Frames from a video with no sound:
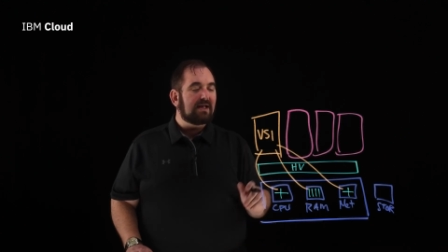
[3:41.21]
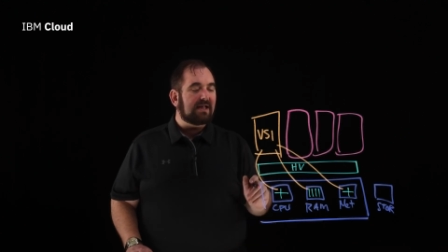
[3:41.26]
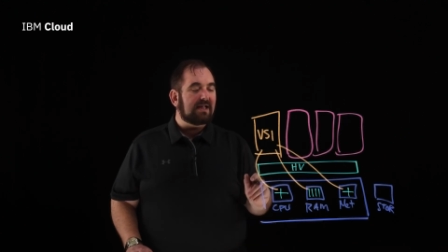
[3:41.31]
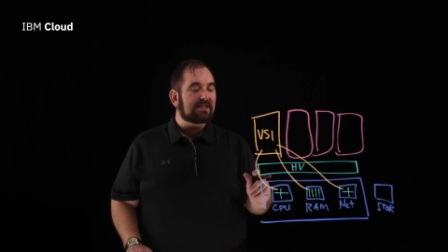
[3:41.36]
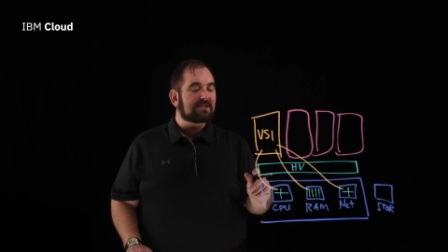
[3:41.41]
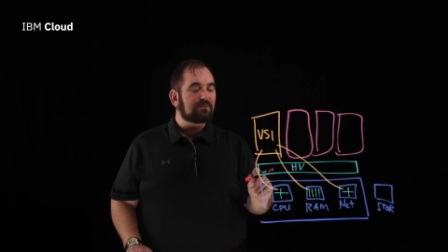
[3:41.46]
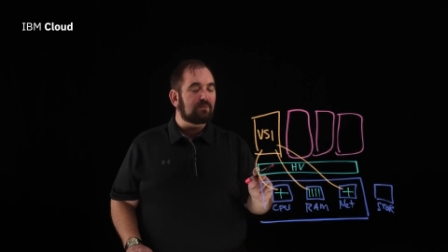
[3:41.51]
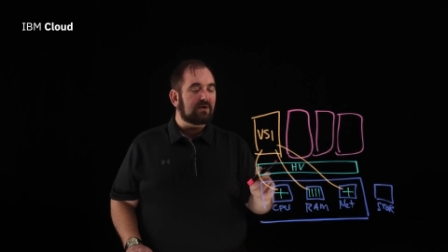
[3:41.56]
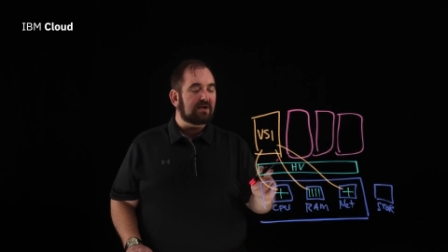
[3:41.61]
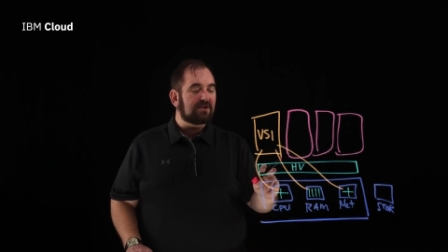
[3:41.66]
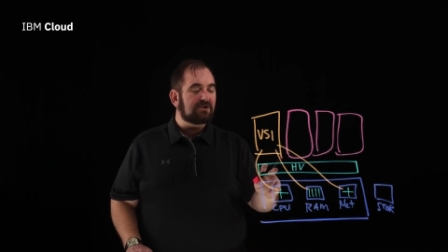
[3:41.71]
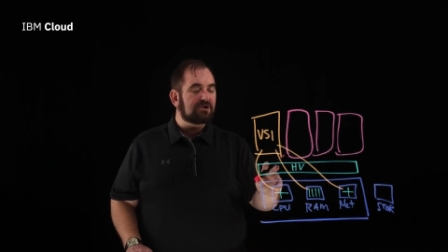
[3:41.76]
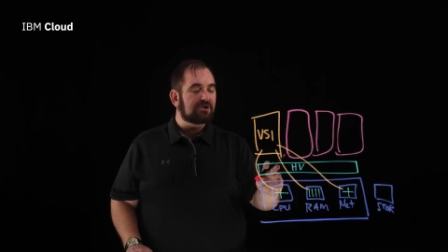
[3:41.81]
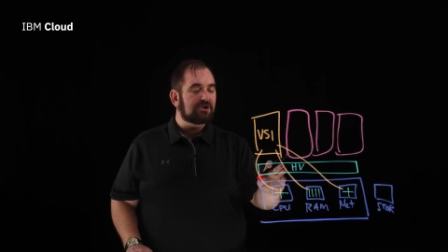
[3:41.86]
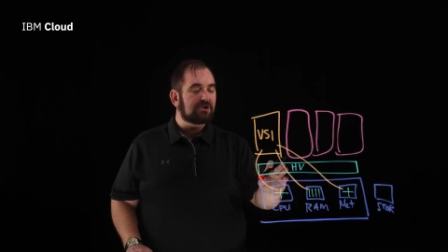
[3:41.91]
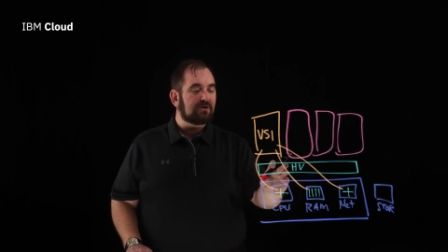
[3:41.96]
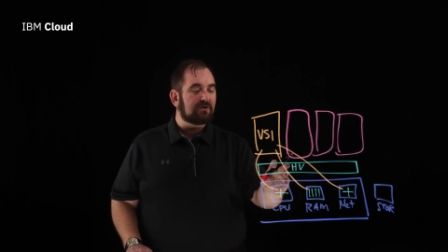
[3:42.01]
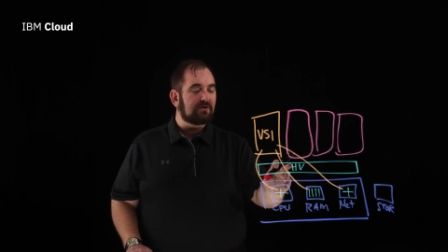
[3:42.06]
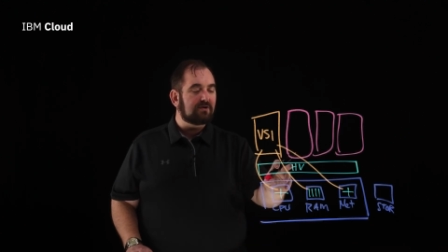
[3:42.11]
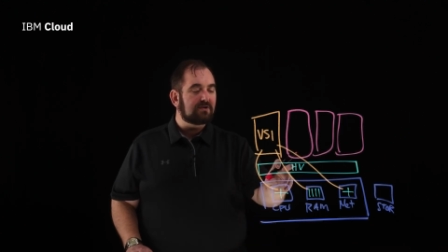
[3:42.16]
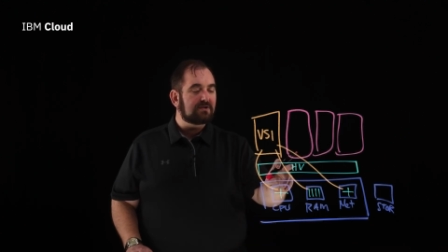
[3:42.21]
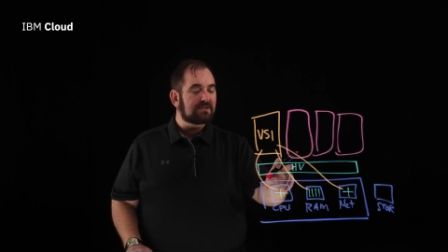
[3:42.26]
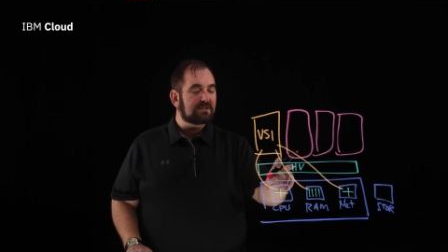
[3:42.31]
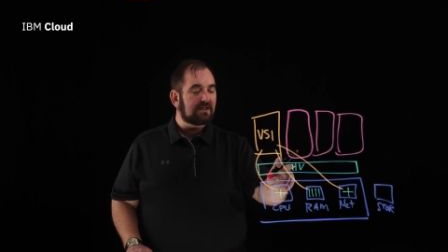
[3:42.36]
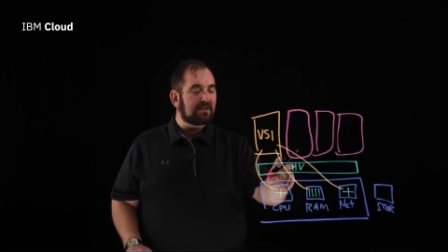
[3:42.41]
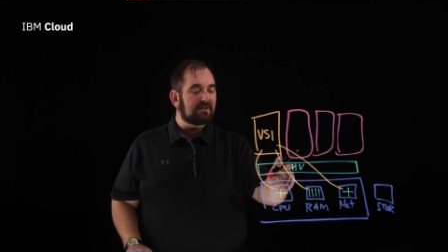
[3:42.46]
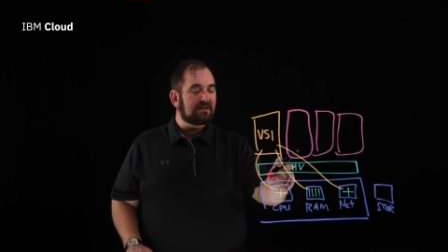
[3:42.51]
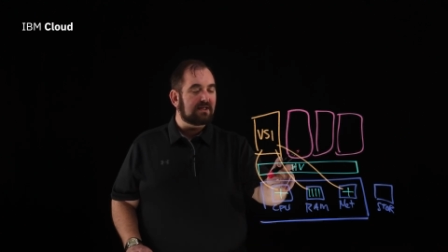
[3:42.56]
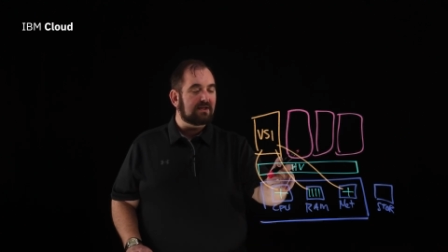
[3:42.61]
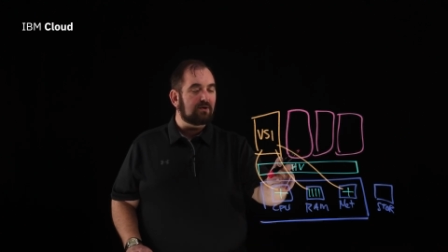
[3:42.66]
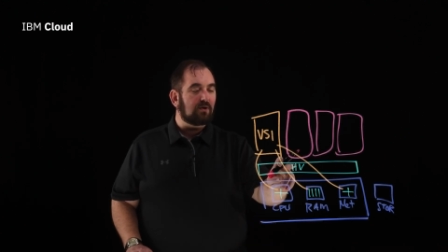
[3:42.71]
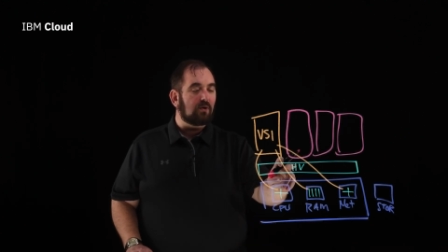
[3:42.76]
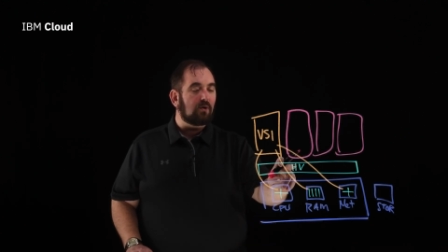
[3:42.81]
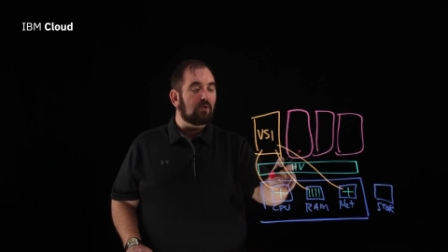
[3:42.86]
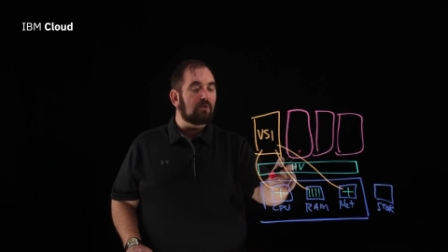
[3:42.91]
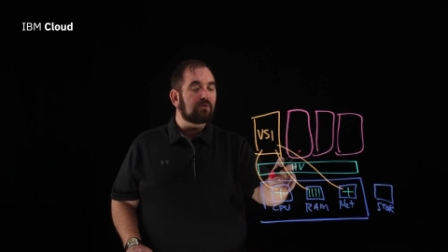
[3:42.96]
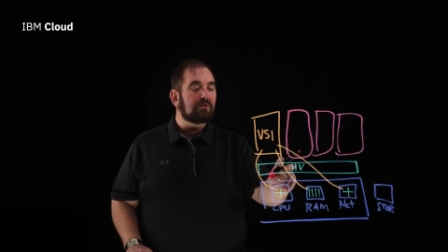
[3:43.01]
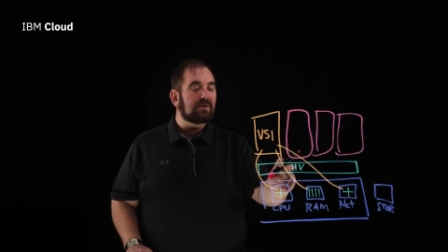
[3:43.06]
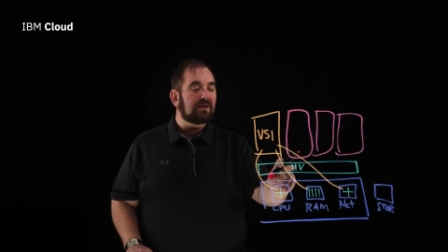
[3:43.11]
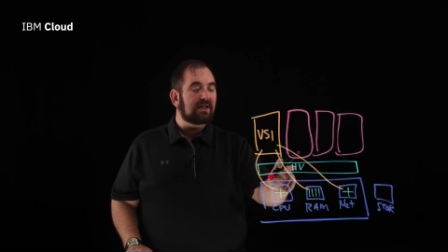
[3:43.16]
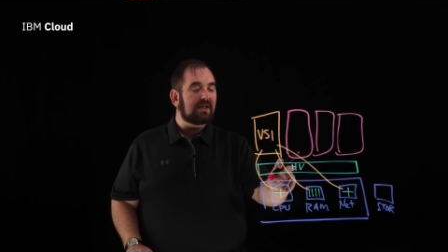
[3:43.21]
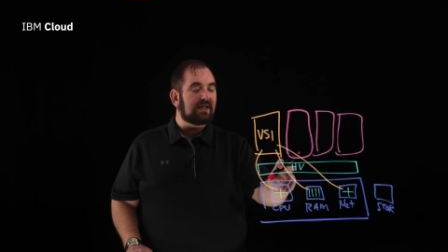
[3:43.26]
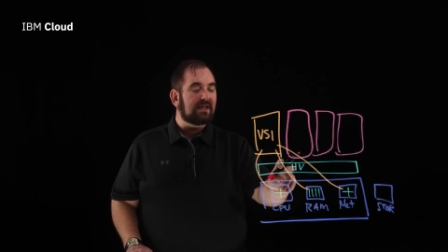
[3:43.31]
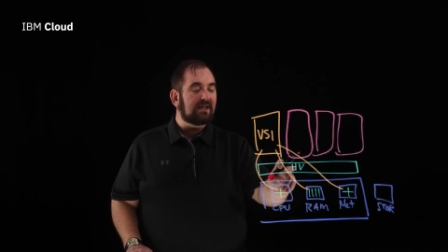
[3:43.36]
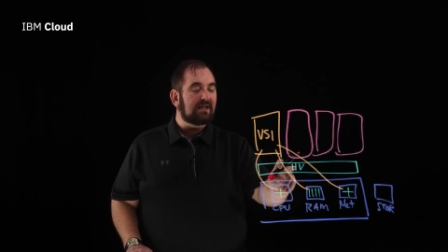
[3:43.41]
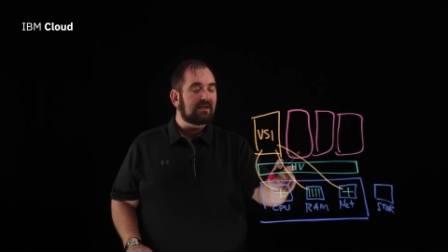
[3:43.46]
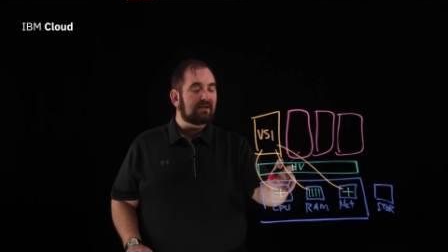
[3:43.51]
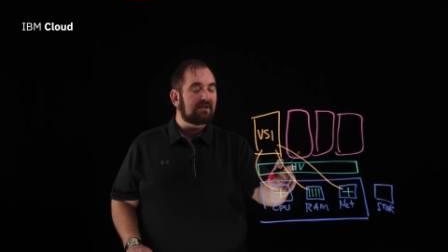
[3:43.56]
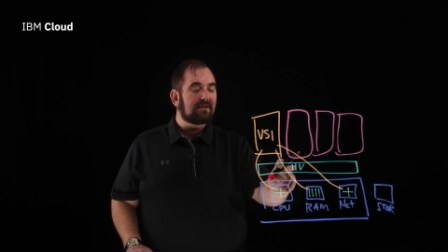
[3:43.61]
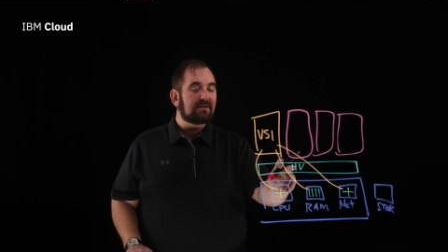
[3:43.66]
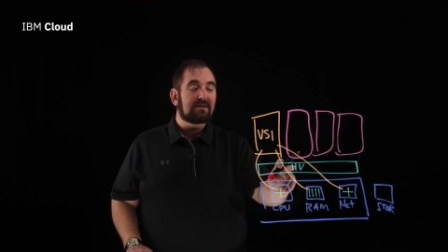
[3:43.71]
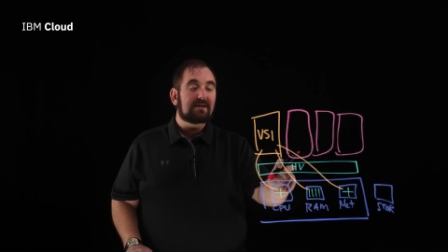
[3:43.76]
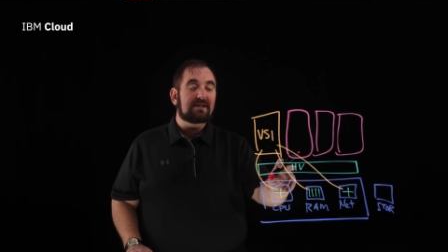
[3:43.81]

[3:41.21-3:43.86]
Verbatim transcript: It's what ensures that only